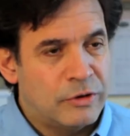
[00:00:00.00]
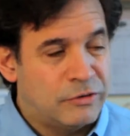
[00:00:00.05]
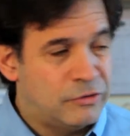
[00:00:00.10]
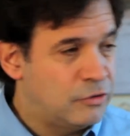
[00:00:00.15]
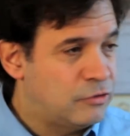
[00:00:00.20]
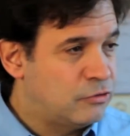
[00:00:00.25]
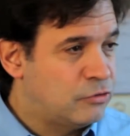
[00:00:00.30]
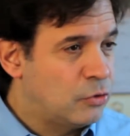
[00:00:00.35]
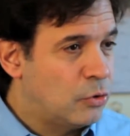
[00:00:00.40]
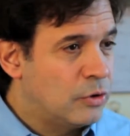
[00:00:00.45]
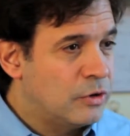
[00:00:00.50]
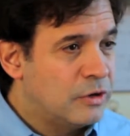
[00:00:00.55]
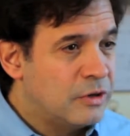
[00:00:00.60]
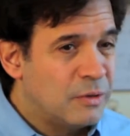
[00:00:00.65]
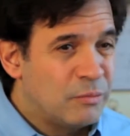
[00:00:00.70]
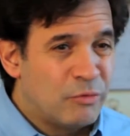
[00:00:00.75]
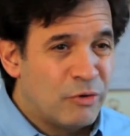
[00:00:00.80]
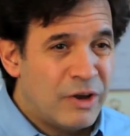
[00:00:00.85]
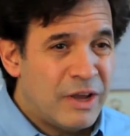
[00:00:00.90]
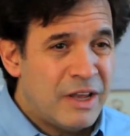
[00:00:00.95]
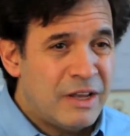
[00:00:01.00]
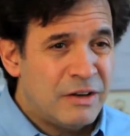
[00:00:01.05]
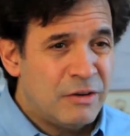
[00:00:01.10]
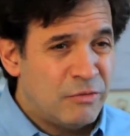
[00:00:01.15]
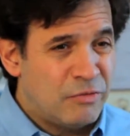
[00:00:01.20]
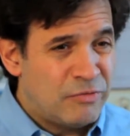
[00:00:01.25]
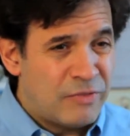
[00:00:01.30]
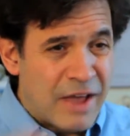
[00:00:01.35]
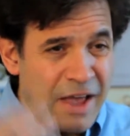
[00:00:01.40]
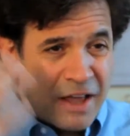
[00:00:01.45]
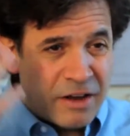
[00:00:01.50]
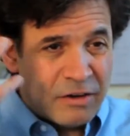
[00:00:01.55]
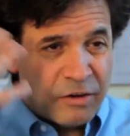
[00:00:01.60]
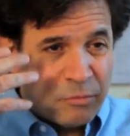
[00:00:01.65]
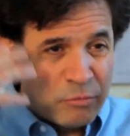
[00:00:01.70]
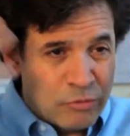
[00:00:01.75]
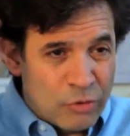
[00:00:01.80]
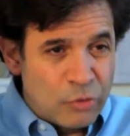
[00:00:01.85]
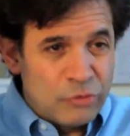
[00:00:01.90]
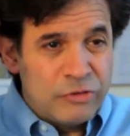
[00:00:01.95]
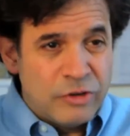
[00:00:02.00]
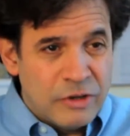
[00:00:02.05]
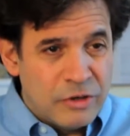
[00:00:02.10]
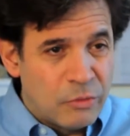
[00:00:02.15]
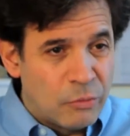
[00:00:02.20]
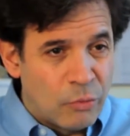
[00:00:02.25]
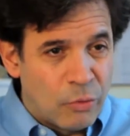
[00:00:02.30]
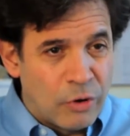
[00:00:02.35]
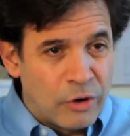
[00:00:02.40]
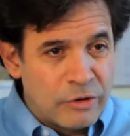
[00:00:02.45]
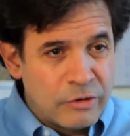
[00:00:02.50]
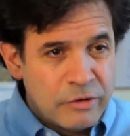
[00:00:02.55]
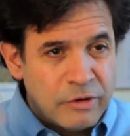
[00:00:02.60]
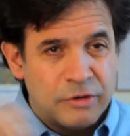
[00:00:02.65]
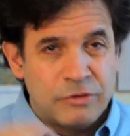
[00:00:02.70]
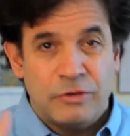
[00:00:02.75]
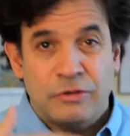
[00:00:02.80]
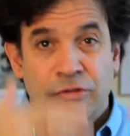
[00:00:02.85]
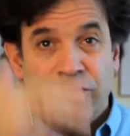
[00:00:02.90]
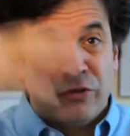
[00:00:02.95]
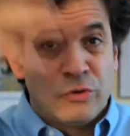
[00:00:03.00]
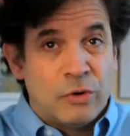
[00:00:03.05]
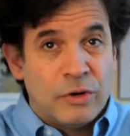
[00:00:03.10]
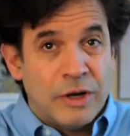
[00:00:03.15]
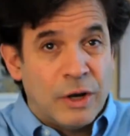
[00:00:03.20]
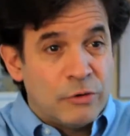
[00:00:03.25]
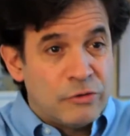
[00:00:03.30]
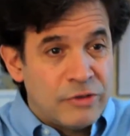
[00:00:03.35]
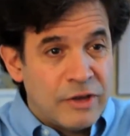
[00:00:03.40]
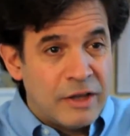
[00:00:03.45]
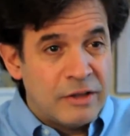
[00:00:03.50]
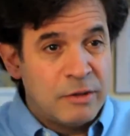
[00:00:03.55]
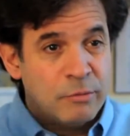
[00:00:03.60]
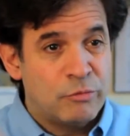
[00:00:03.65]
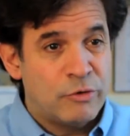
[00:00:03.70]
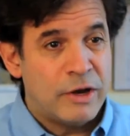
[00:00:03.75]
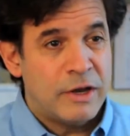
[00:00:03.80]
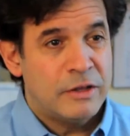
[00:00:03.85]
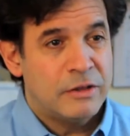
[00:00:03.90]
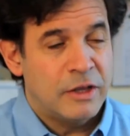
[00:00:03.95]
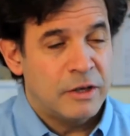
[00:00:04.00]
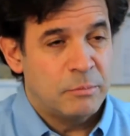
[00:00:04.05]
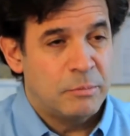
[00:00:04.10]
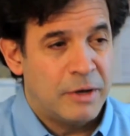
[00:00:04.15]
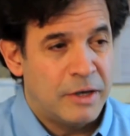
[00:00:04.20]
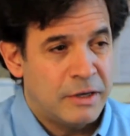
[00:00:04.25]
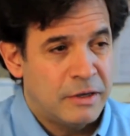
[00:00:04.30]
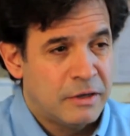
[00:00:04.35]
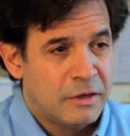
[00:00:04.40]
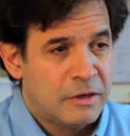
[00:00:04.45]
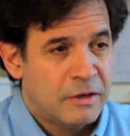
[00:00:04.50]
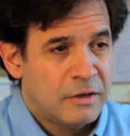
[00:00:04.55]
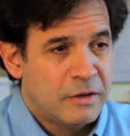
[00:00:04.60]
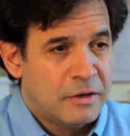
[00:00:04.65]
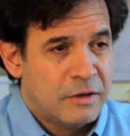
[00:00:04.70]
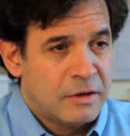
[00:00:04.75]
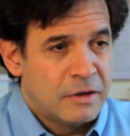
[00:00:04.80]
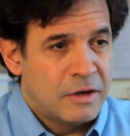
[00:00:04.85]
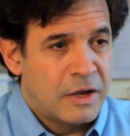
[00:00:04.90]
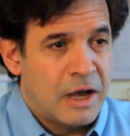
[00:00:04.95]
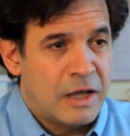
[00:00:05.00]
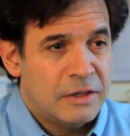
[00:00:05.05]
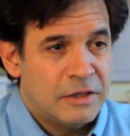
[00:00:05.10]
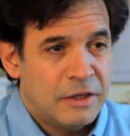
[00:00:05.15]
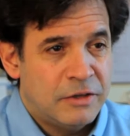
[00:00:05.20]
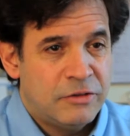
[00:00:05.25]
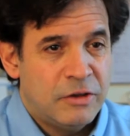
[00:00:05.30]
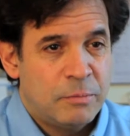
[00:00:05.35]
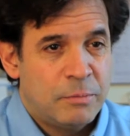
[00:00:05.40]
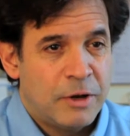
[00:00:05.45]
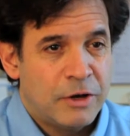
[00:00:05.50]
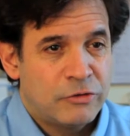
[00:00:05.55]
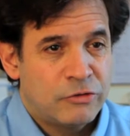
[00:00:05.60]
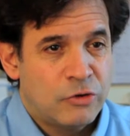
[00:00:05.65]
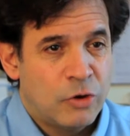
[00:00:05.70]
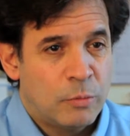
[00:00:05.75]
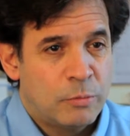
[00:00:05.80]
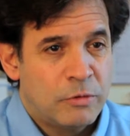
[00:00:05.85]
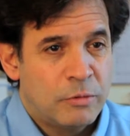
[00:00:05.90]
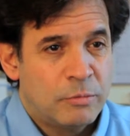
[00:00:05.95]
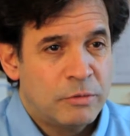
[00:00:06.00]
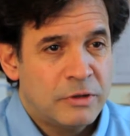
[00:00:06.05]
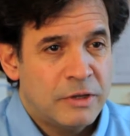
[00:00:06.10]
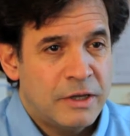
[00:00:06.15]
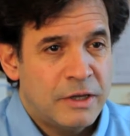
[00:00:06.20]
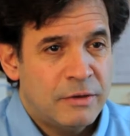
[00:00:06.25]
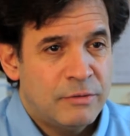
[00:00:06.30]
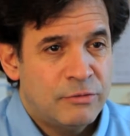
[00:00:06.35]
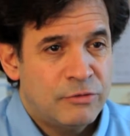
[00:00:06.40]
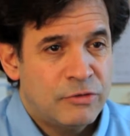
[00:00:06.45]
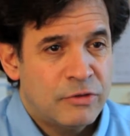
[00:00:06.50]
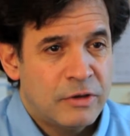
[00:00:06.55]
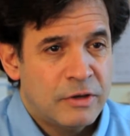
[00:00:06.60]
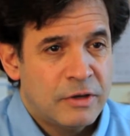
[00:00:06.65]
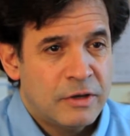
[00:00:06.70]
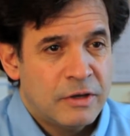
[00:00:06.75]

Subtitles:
Is it stored in the brain in fat and protein and water? Is it stored outside the brain like my colleague Deepak Chopra believes?